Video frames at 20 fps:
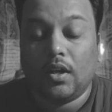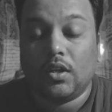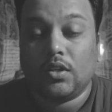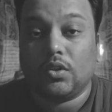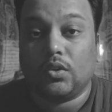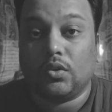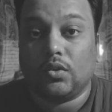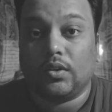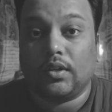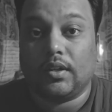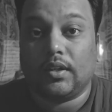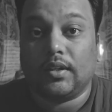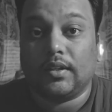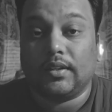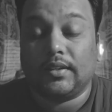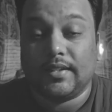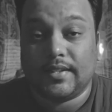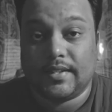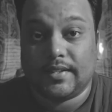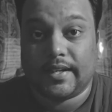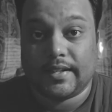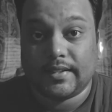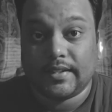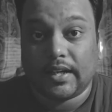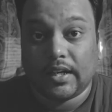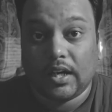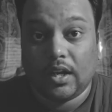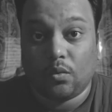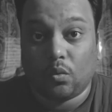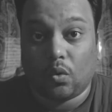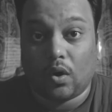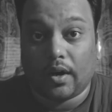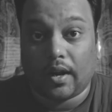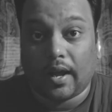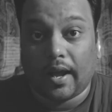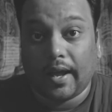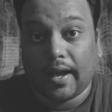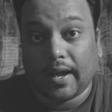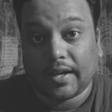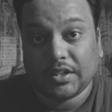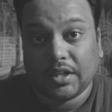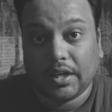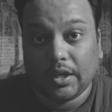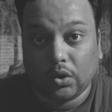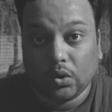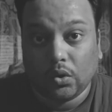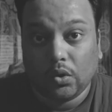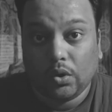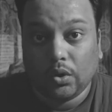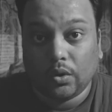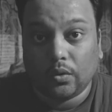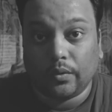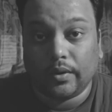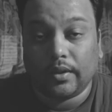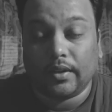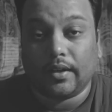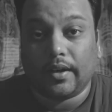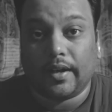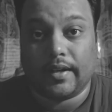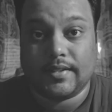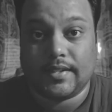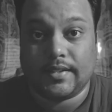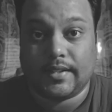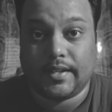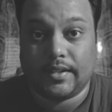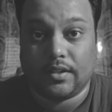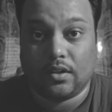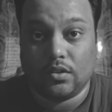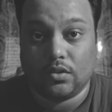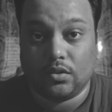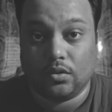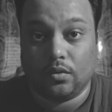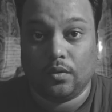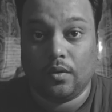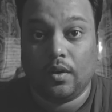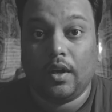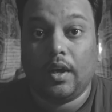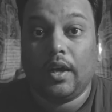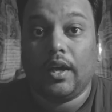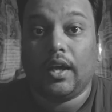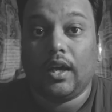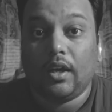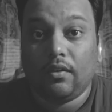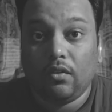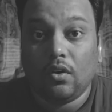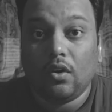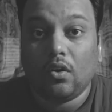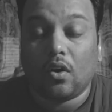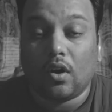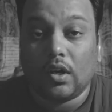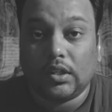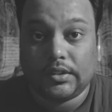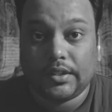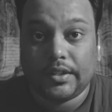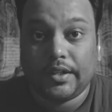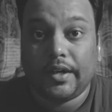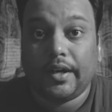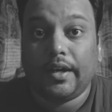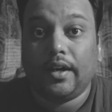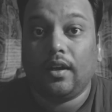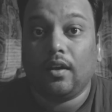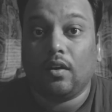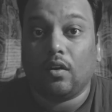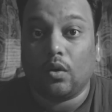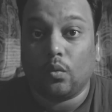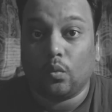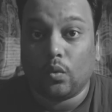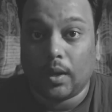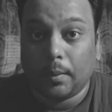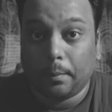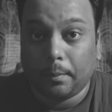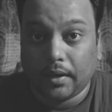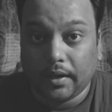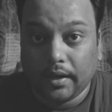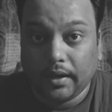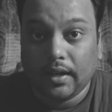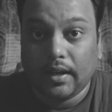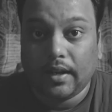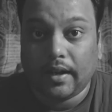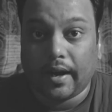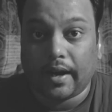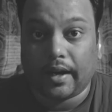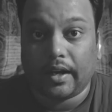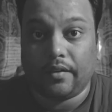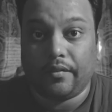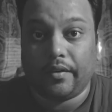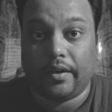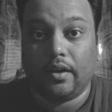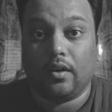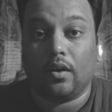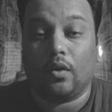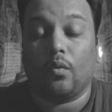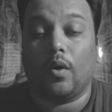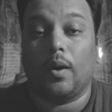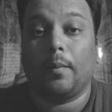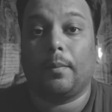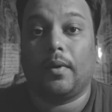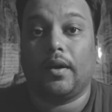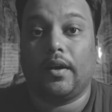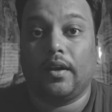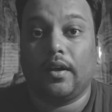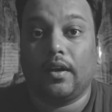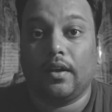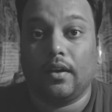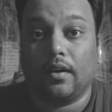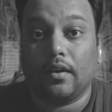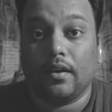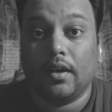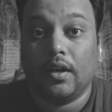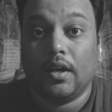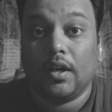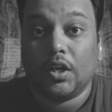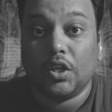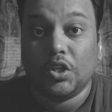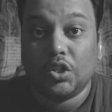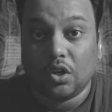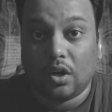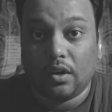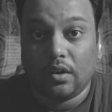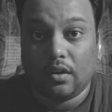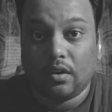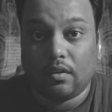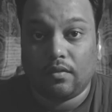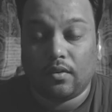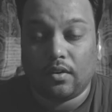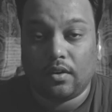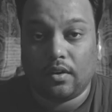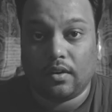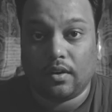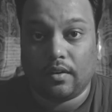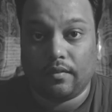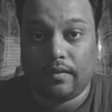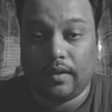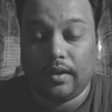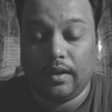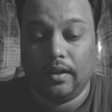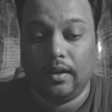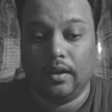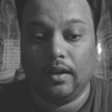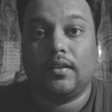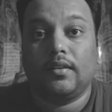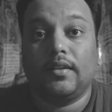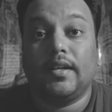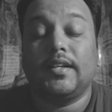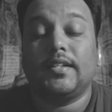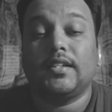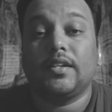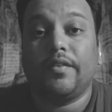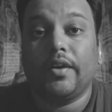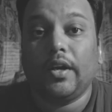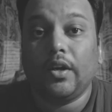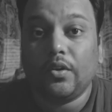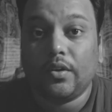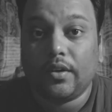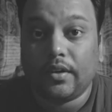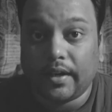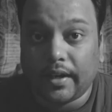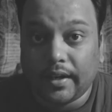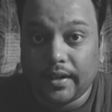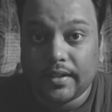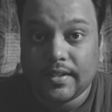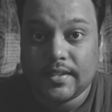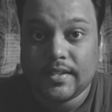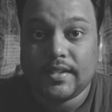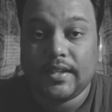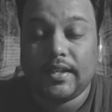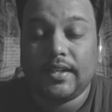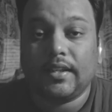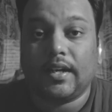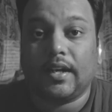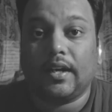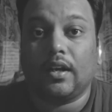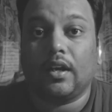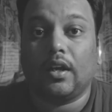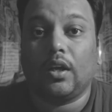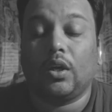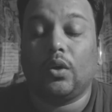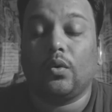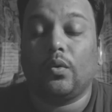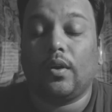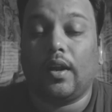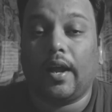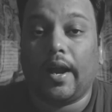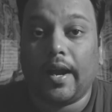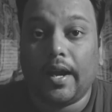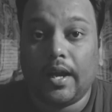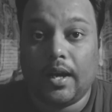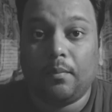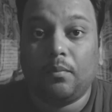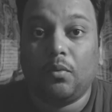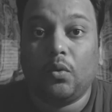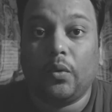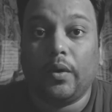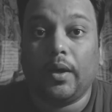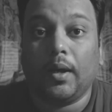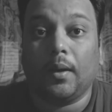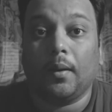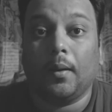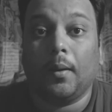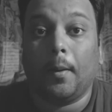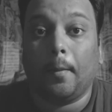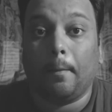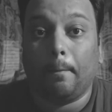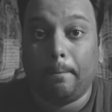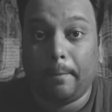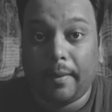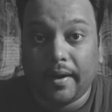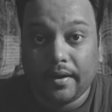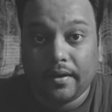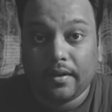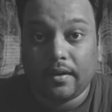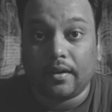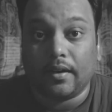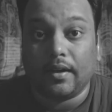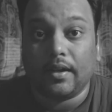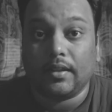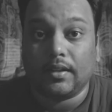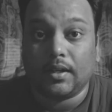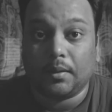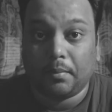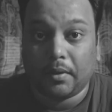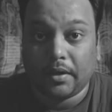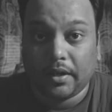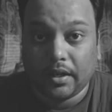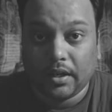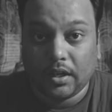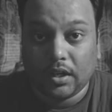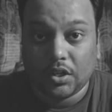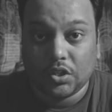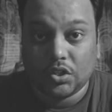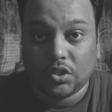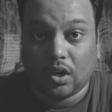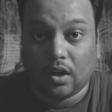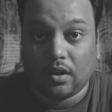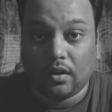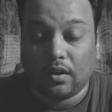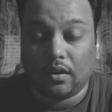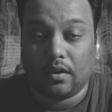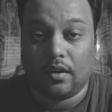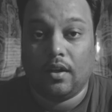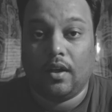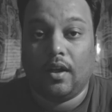So this is exactly what I actually told you in that exercise also. If you're concentrating on one particular activity or one particular genre of photography, then it's a very good tendency that you will end up doing better in that particular genre,